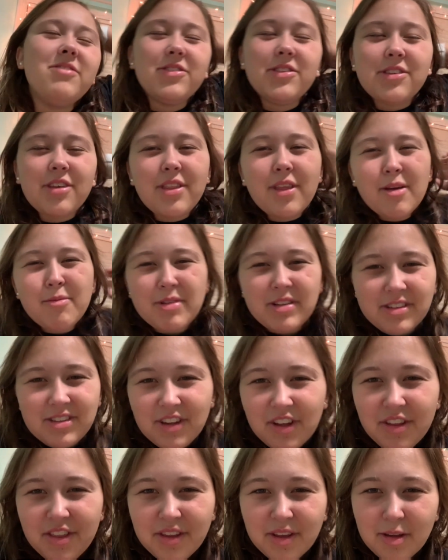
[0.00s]
to them it's
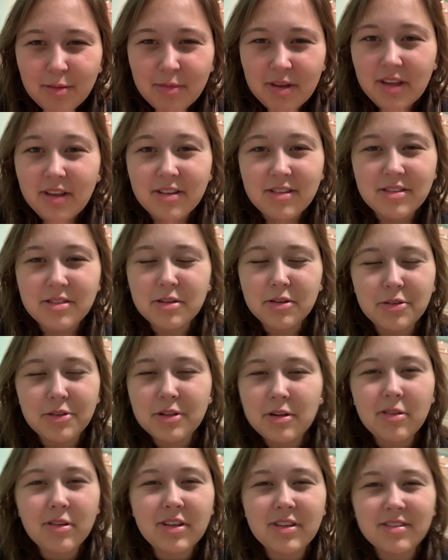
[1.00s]
nothing because they'll
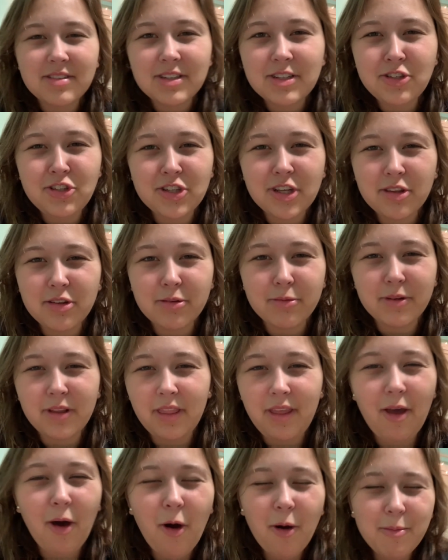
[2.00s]
literally see each other when
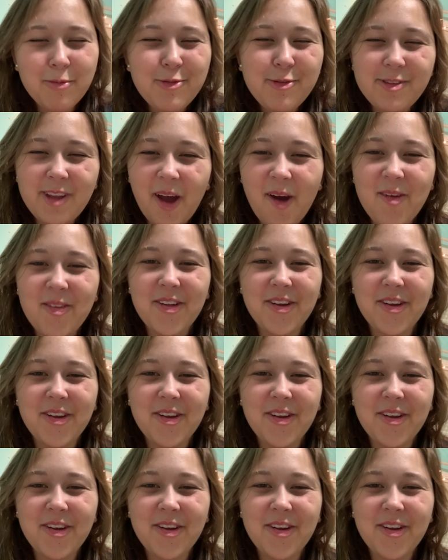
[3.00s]
they all move down